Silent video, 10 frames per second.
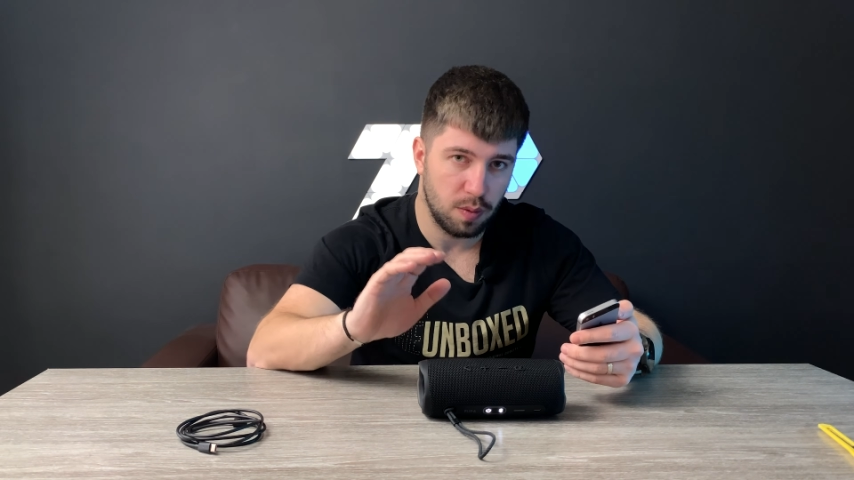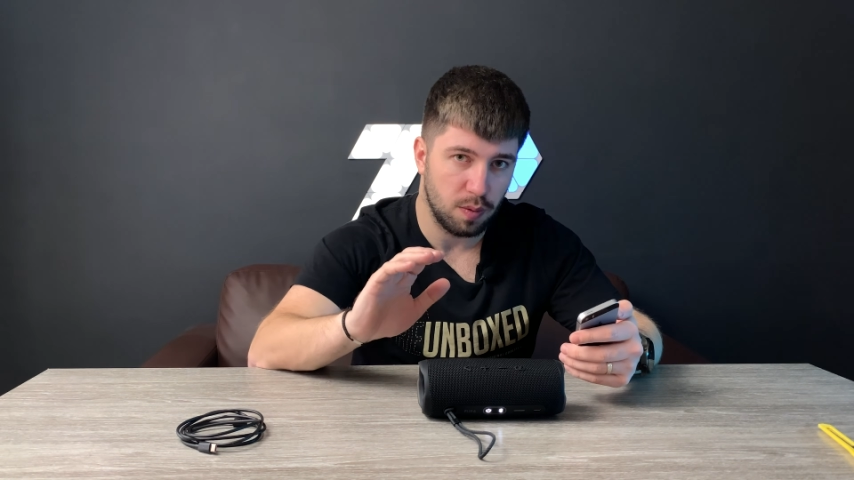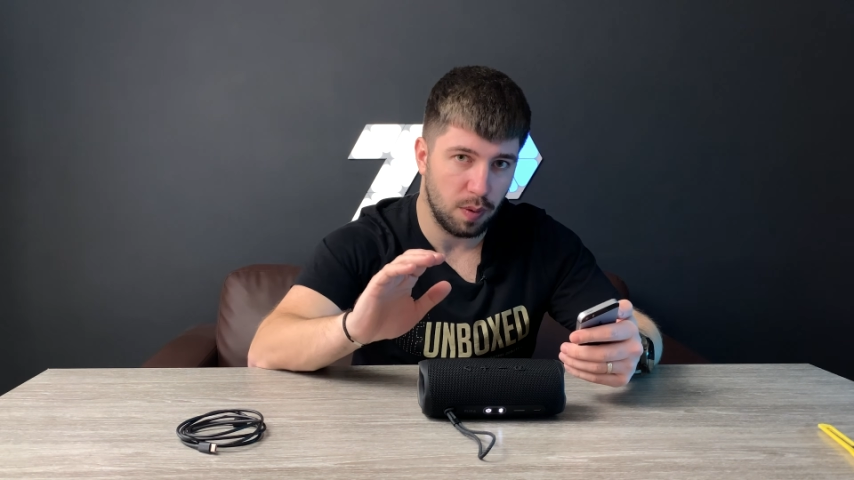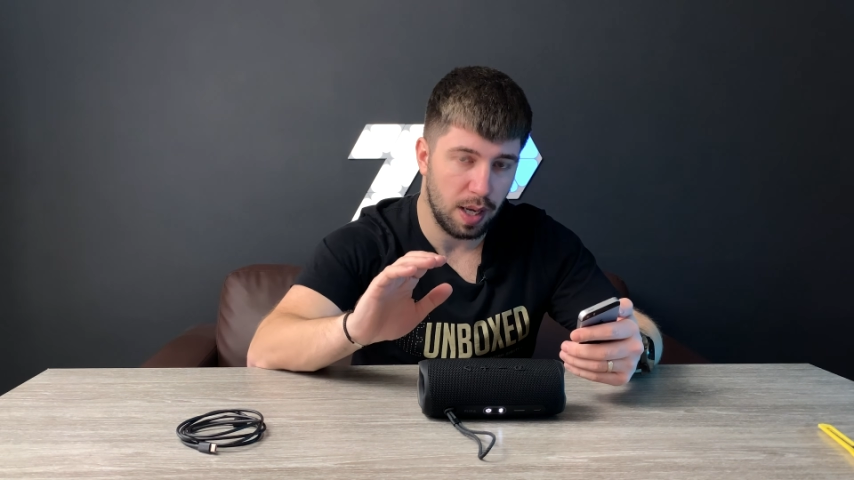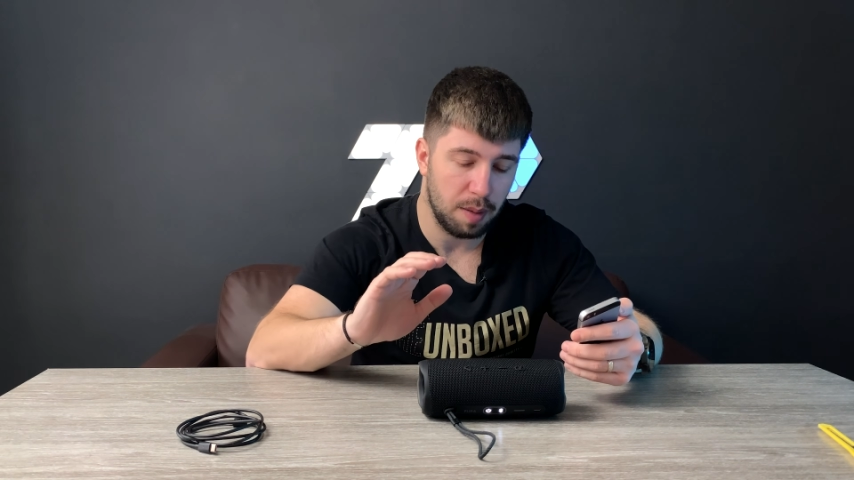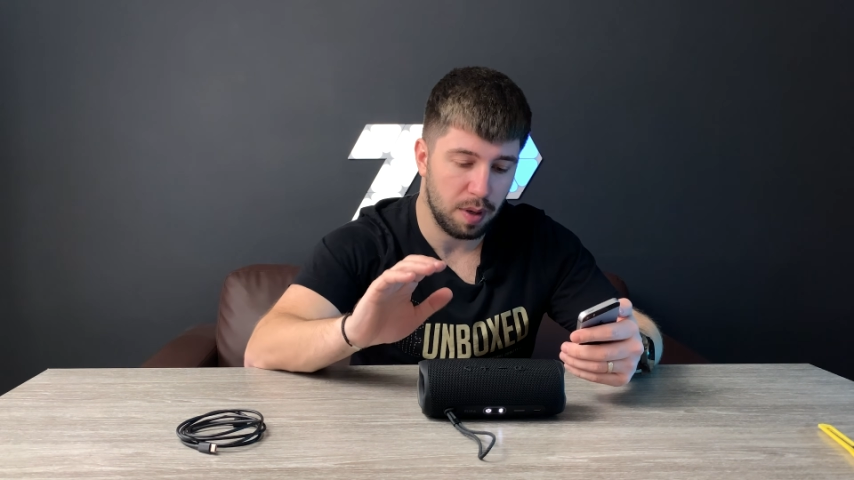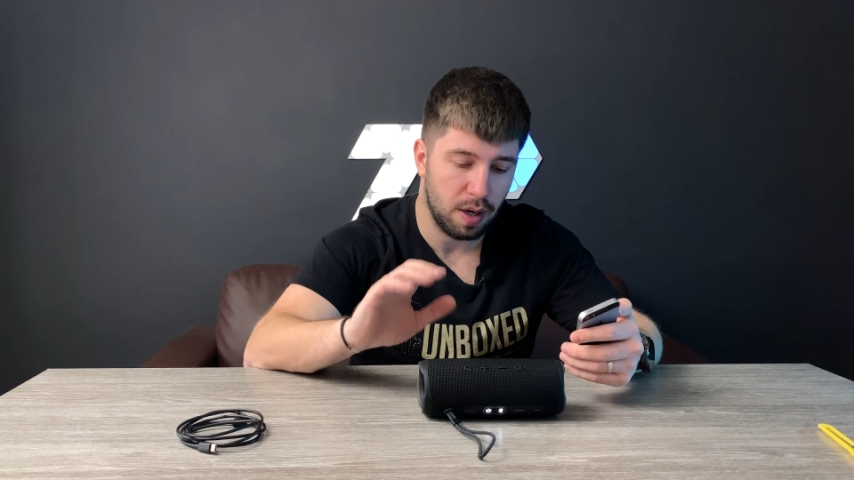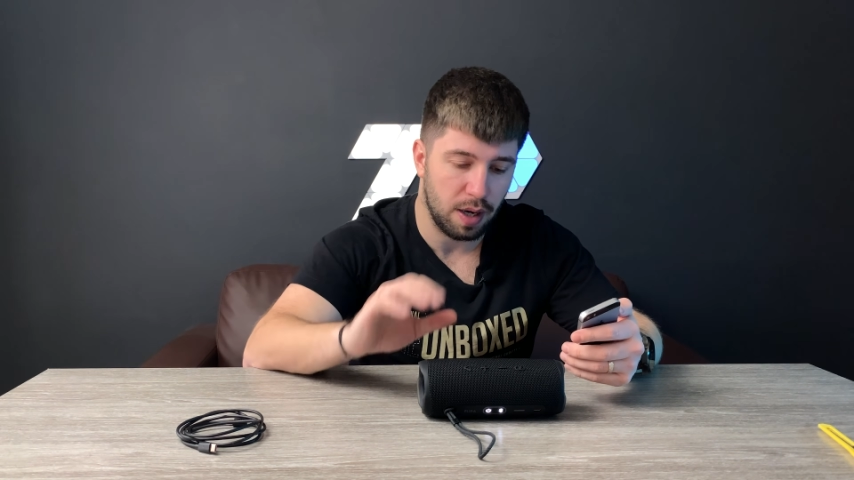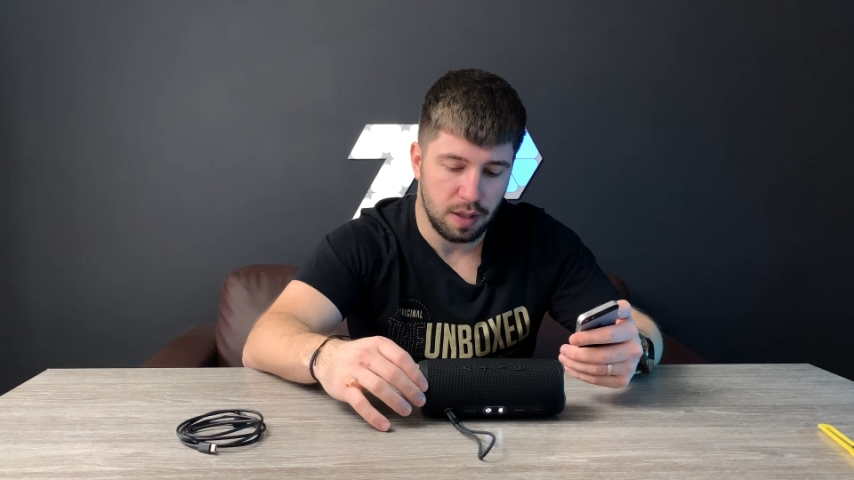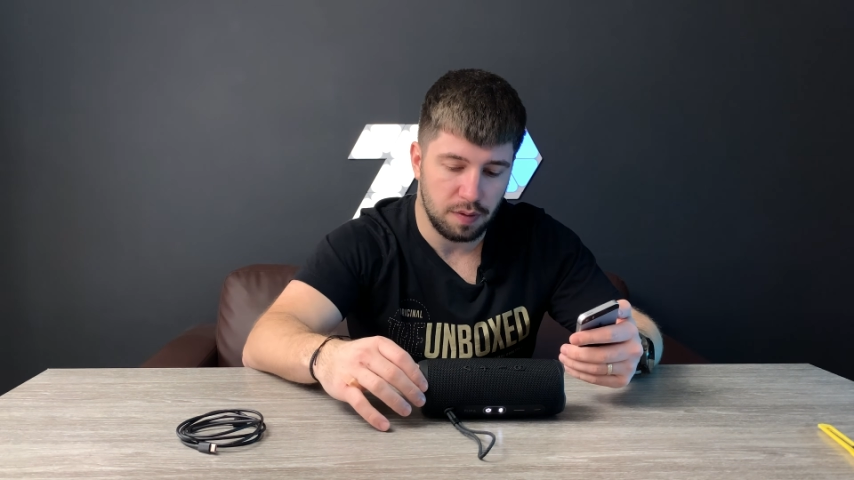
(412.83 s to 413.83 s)
way up
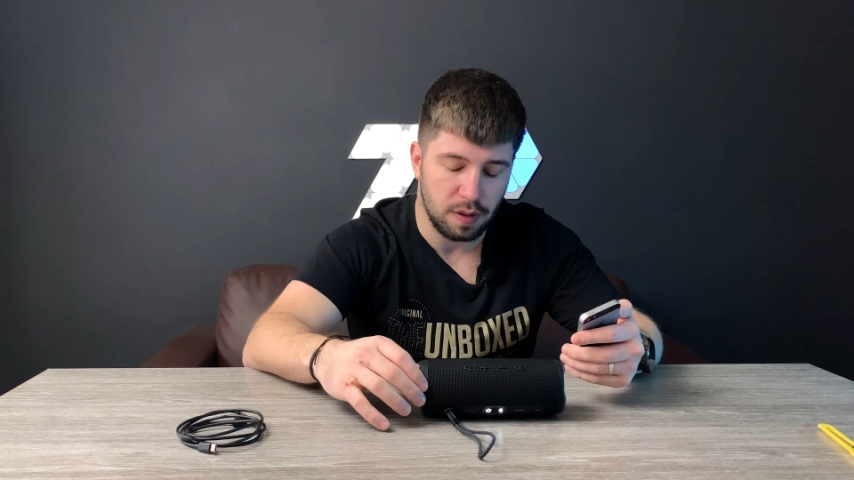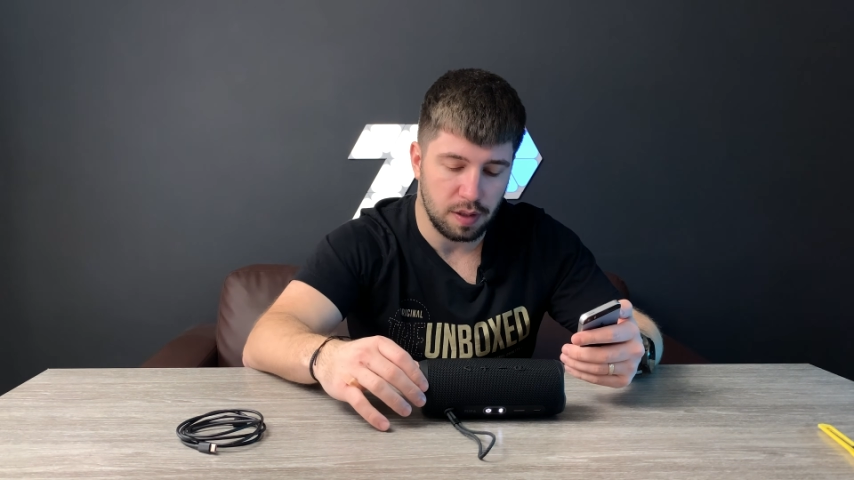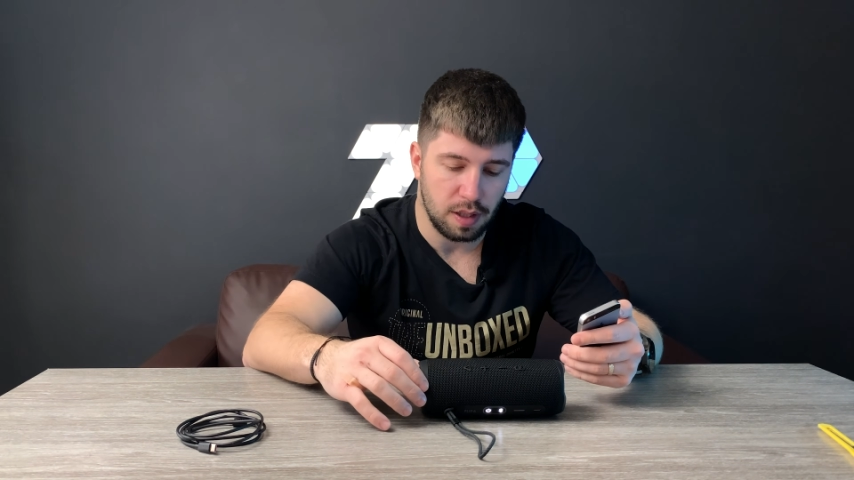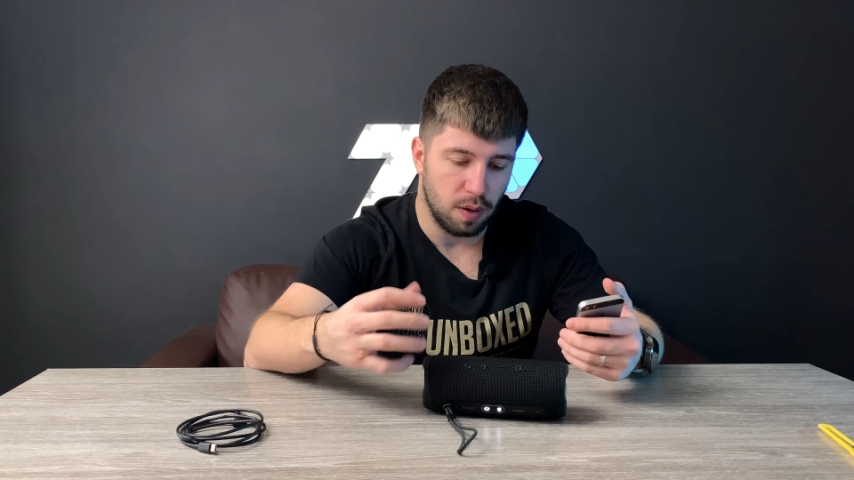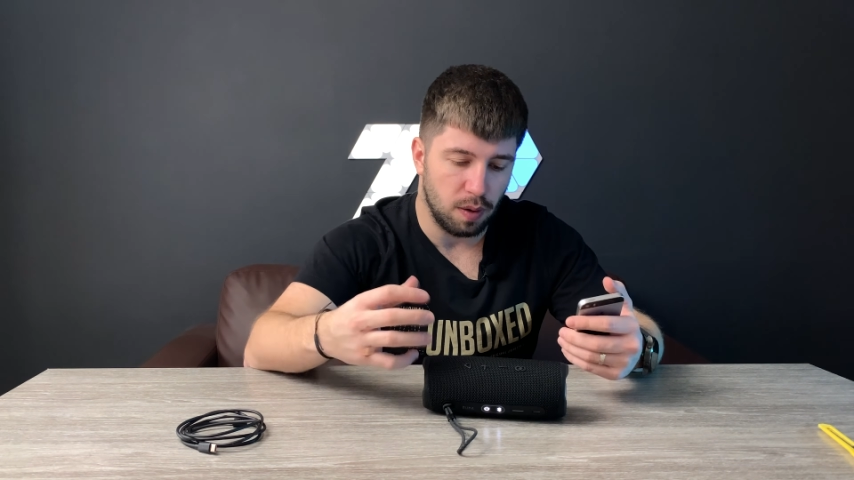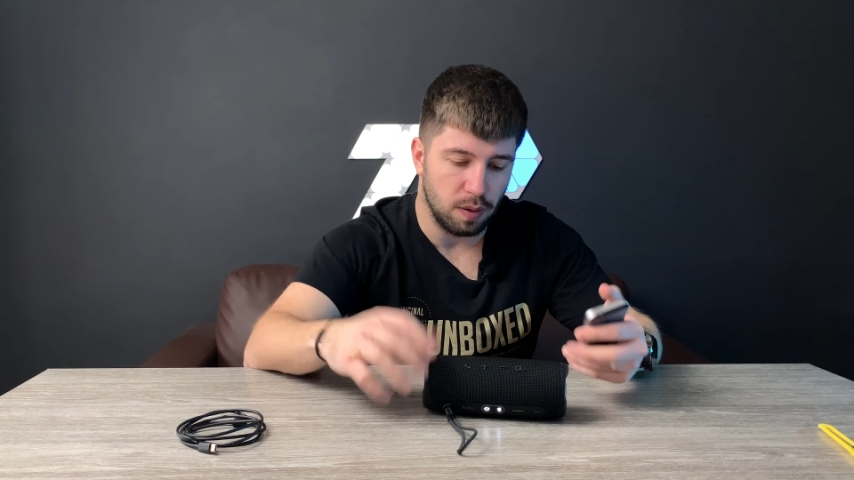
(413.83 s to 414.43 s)
high, it feels like